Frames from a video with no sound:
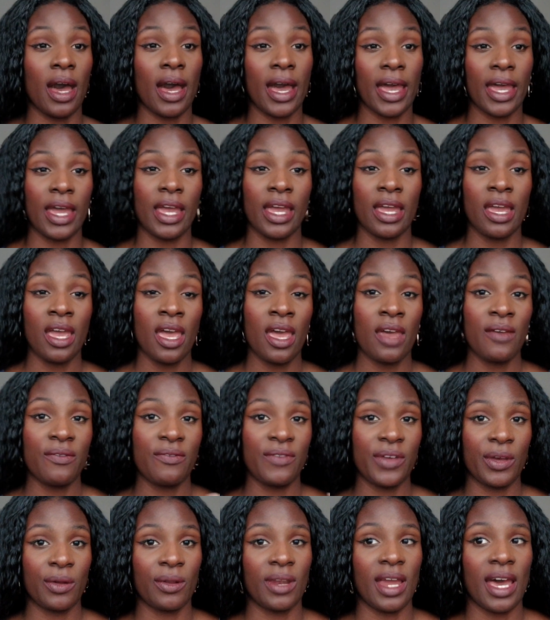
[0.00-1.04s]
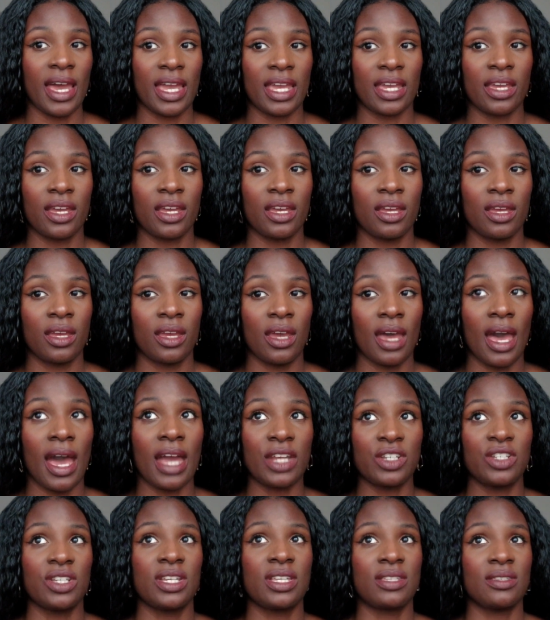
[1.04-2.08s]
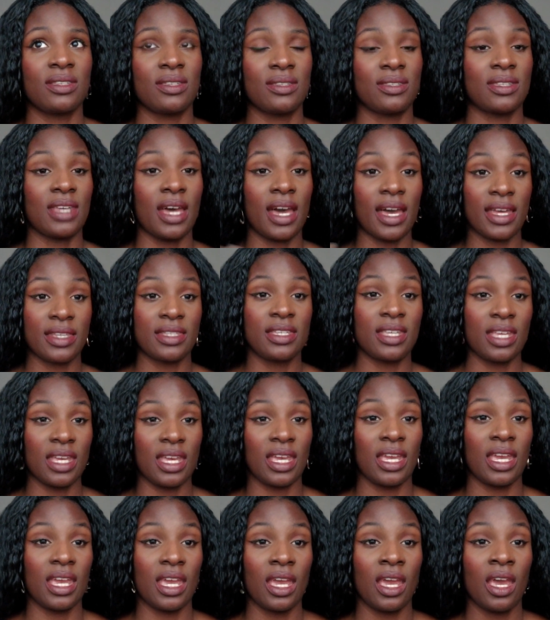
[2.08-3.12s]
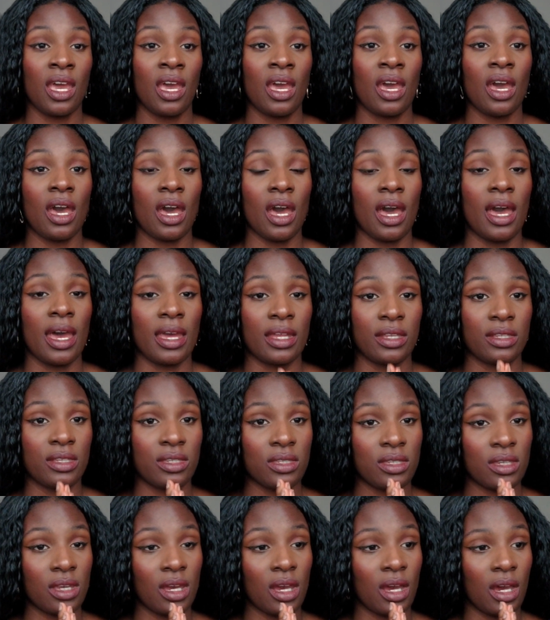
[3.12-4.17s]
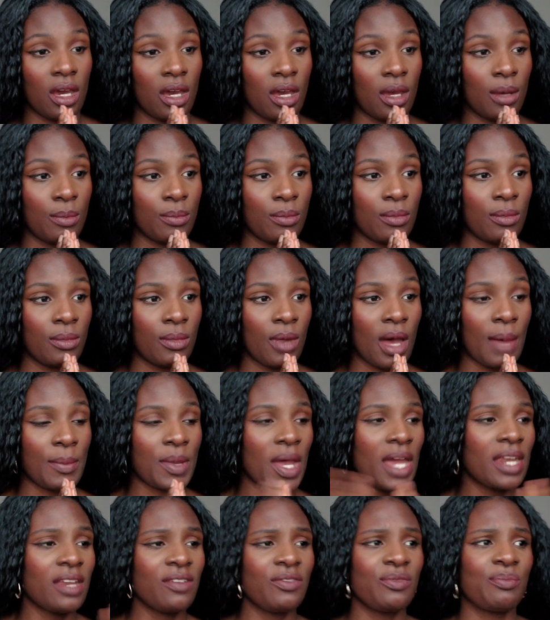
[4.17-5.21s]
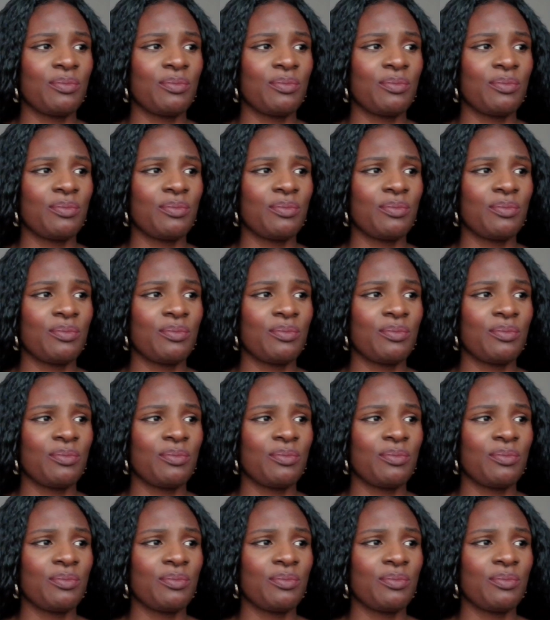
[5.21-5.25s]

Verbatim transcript: I feel like actually it's society, and I'm kind of